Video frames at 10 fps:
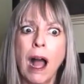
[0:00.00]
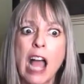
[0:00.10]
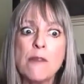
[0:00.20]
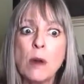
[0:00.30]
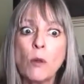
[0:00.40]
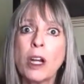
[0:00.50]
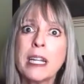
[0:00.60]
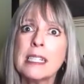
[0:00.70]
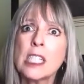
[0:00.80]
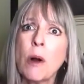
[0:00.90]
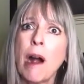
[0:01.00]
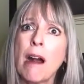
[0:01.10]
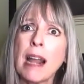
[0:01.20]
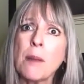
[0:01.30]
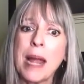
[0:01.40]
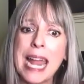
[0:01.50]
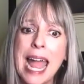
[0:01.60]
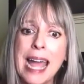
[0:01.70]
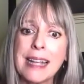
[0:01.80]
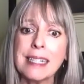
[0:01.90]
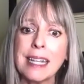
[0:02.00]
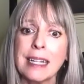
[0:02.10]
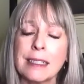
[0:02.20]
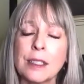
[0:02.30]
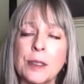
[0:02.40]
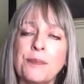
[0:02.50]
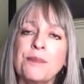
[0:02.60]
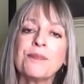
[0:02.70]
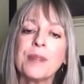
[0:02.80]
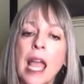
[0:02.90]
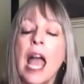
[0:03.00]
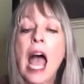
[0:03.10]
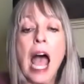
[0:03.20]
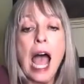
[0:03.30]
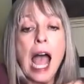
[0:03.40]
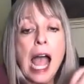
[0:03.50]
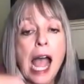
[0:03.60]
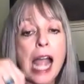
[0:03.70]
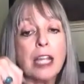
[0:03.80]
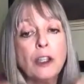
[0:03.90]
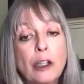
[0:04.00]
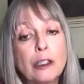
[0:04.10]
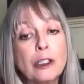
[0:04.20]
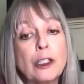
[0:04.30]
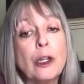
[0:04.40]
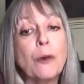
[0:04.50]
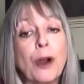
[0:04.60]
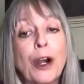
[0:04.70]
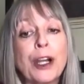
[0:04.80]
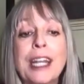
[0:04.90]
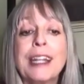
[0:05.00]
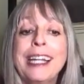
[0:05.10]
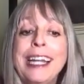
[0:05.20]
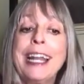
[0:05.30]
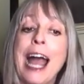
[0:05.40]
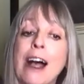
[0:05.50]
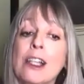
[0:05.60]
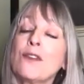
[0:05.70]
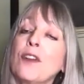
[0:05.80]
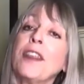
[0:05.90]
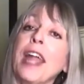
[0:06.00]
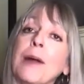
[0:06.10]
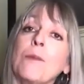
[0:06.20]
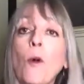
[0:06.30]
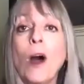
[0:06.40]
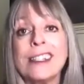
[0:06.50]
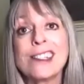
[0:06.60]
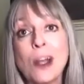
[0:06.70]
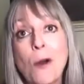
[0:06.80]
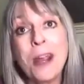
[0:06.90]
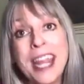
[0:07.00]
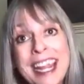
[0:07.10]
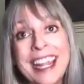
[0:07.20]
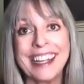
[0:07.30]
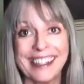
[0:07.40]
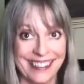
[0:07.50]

I've been working so hard on my accent. I used to work and clean house for them once a week.